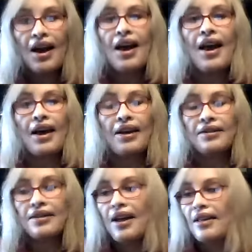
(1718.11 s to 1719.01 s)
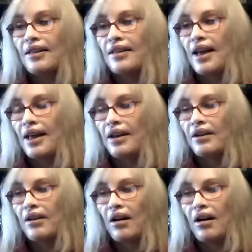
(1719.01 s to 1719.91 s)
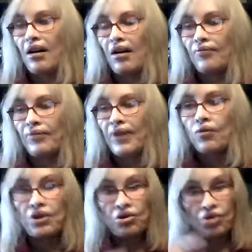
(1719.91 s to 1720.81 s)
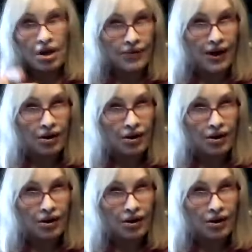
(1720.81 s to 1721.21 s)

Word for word: And then when you talk about